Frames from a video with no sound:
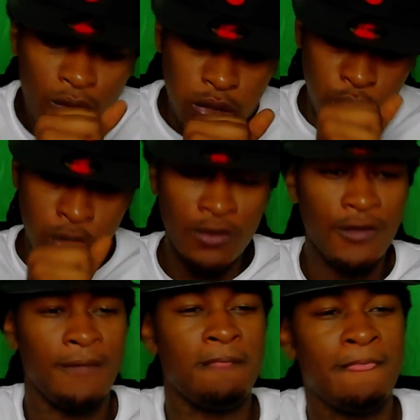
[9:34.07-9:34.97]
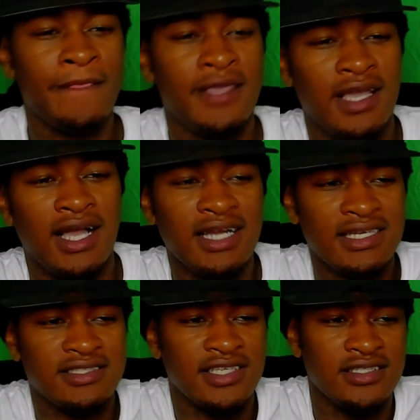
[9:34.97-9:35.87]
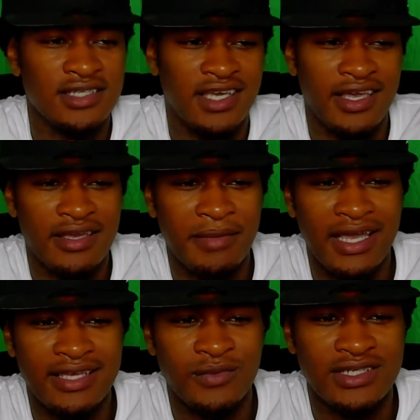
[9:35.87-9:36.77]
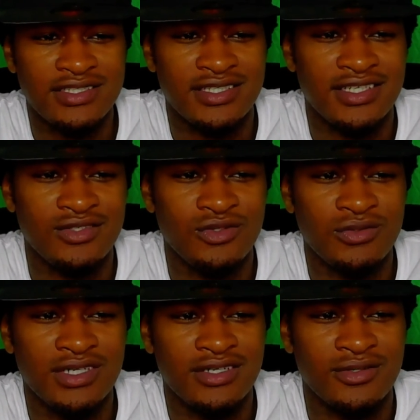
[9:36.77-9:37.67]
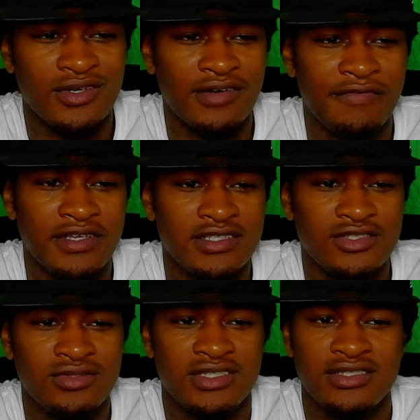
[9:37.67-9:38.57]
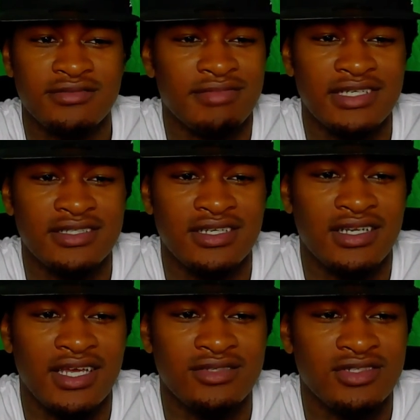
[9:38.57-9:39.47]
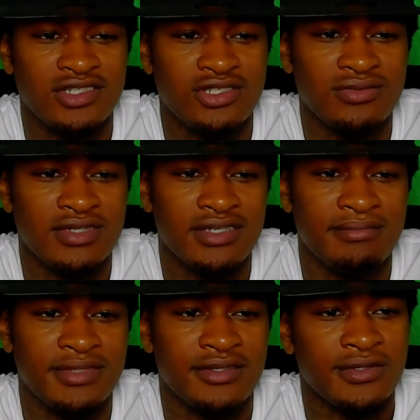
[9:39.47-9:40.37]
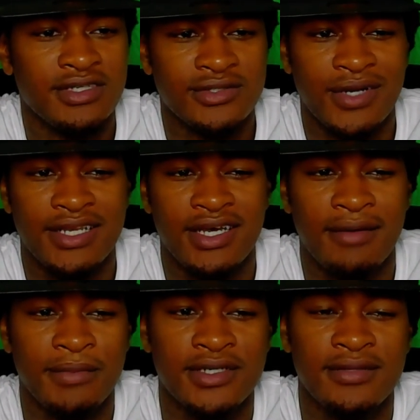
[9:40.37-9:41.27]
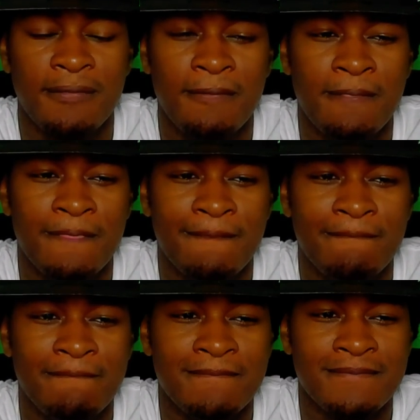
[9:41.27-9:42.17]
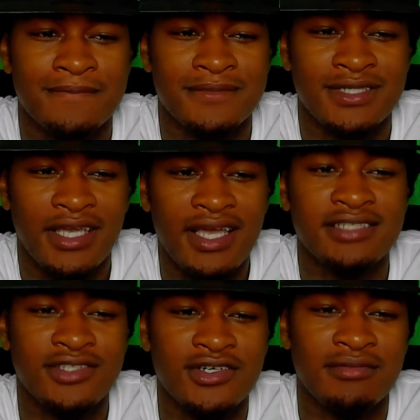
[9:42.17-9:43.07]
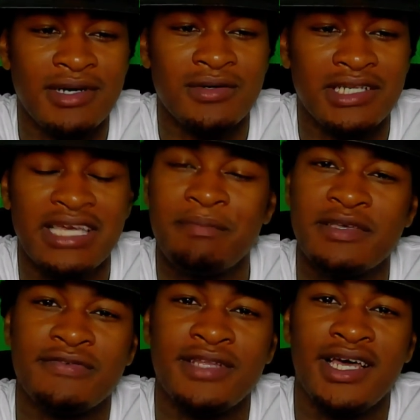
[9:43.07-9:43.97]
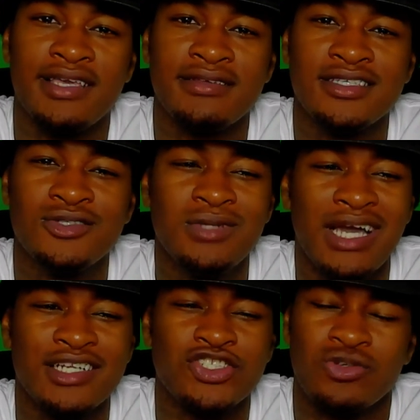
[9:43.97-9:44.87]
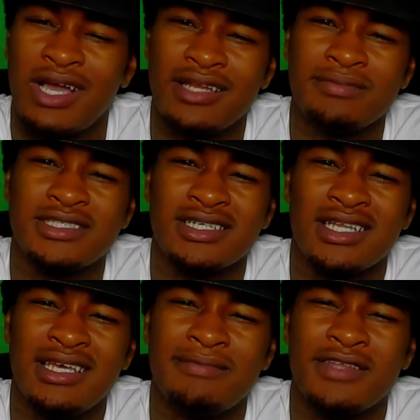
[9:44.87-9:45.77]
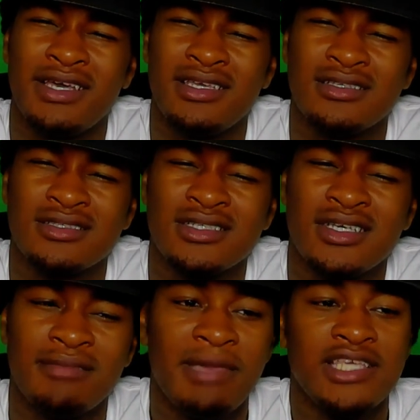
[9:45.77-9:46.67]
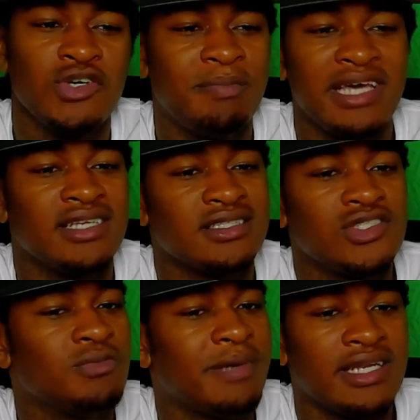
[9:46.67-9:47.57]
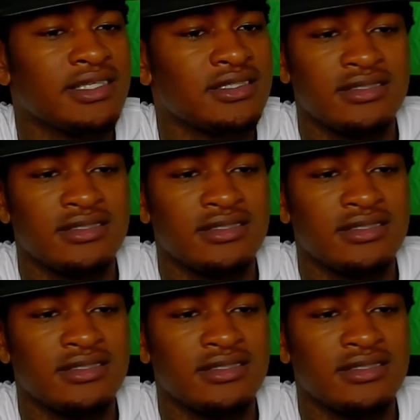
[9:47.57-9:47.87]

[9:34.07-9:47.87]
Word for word: I gotta see your game. I ain't really seen you do nothing on offense. You just it looked like you just shooting nothing but threes right now. But Cash talking about clamping flight. You gotta try to, to clamp flight. Man, you better you better